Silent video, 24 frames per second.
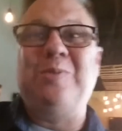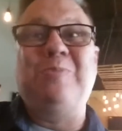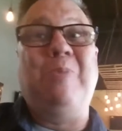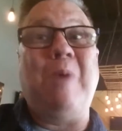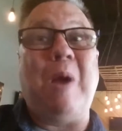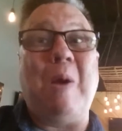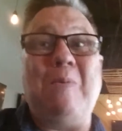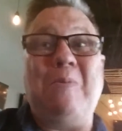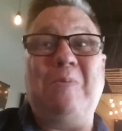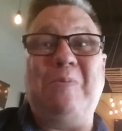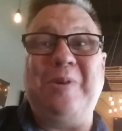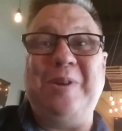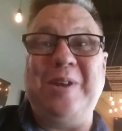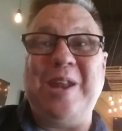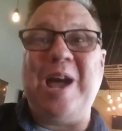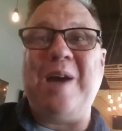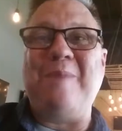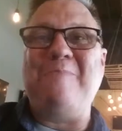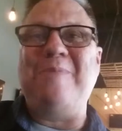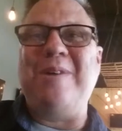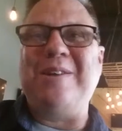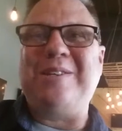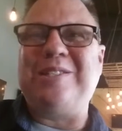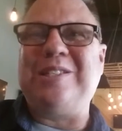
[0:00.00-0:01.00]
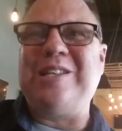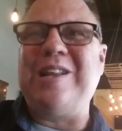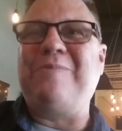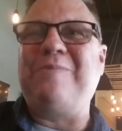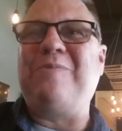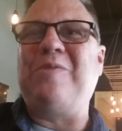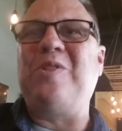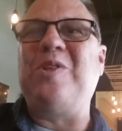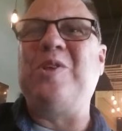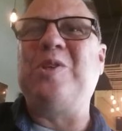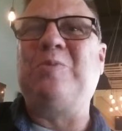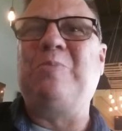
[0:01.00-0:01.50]
there's probably not much
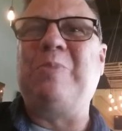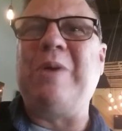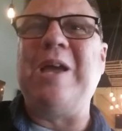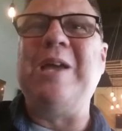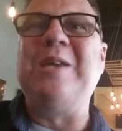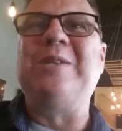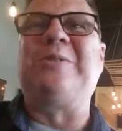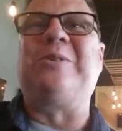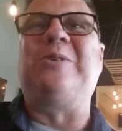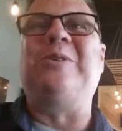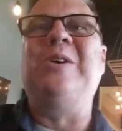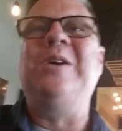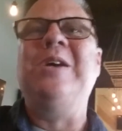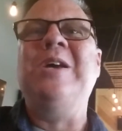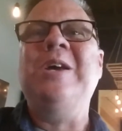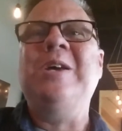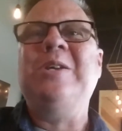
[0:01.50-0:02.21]
left of this basil.